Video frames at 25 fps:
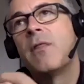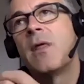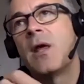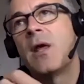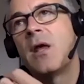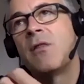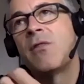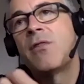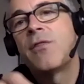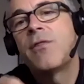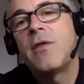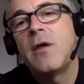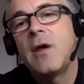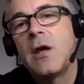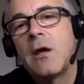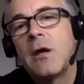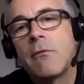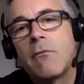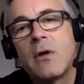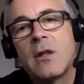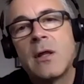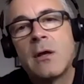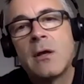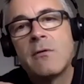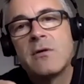in
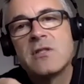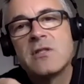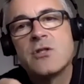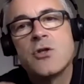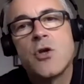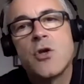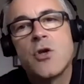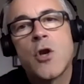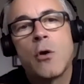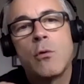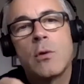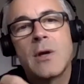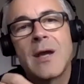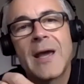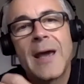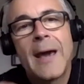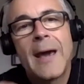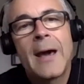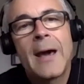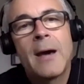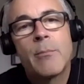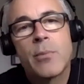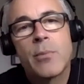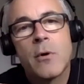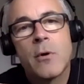theory, there is no
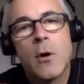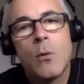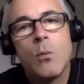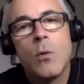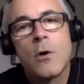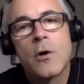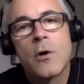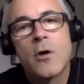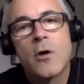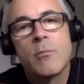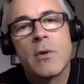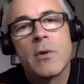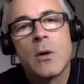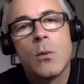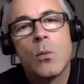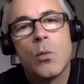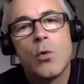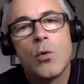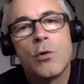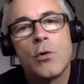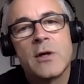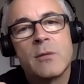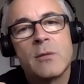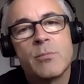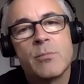cap on what can be
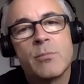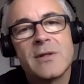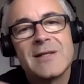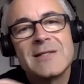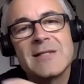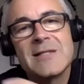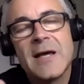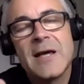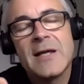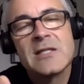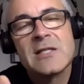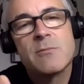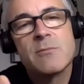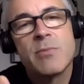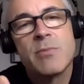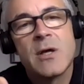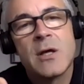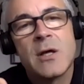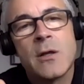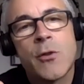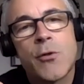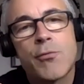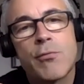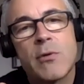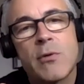awarded, but they tend to be
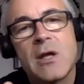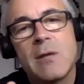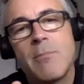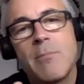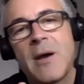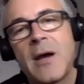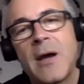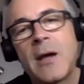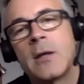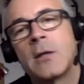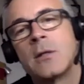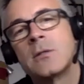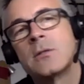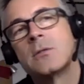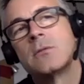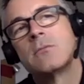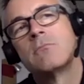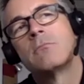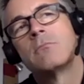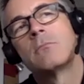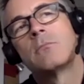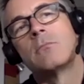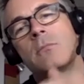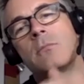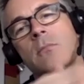in 3 bands.
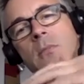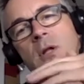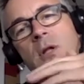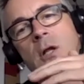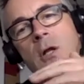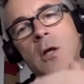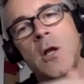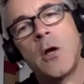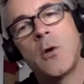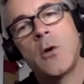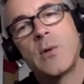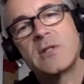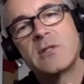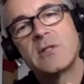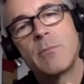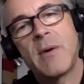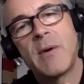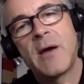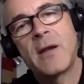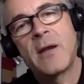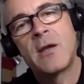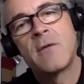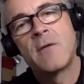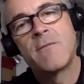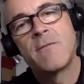The lowest
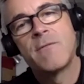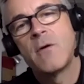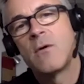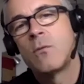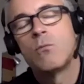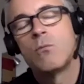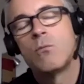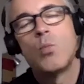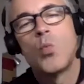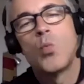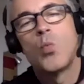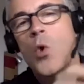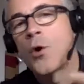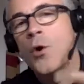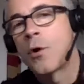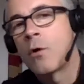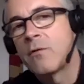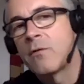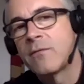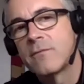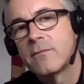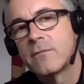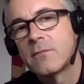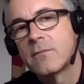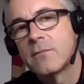band for
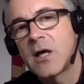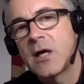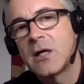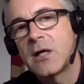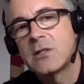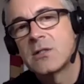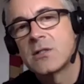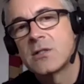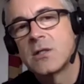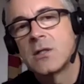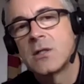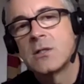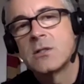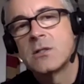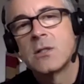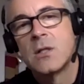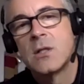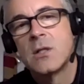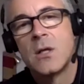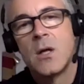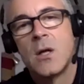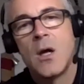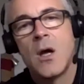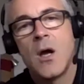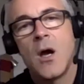one-off cases,
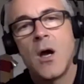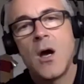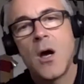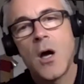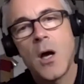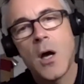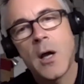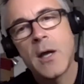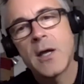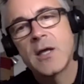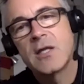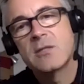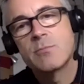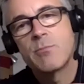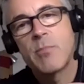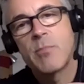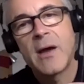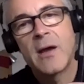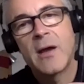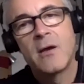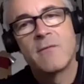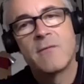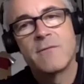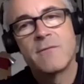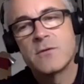a highest
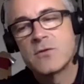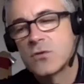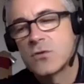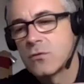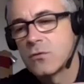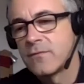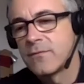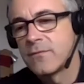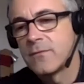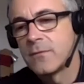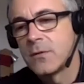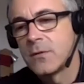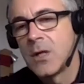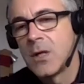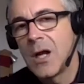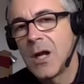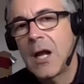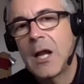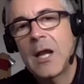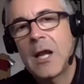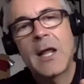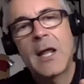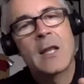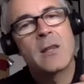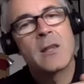band for sort of
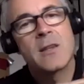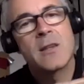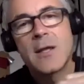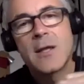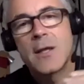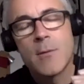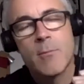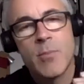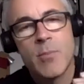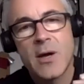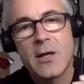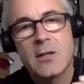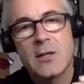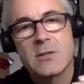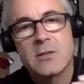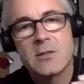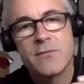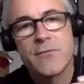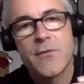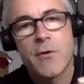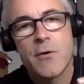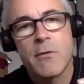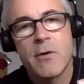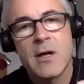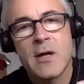lengthy complaints of
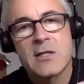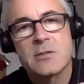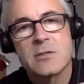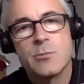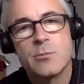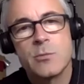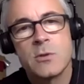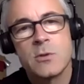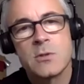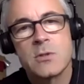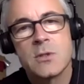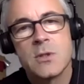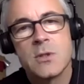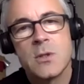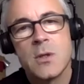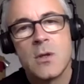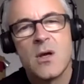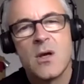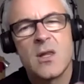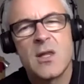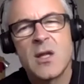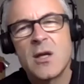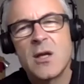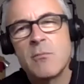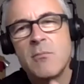harassment,
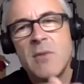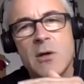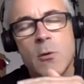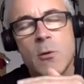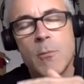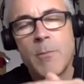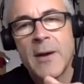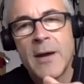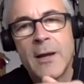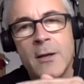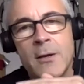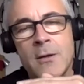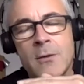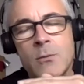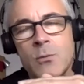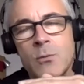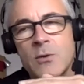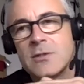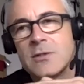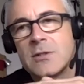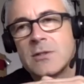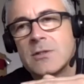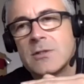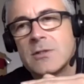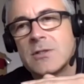and then a middle band,
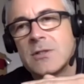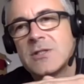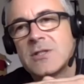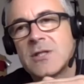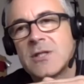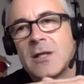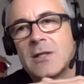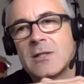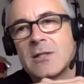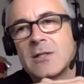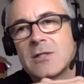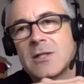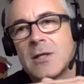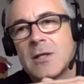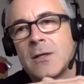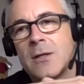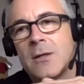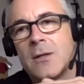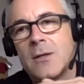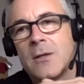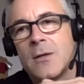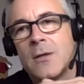which is essentially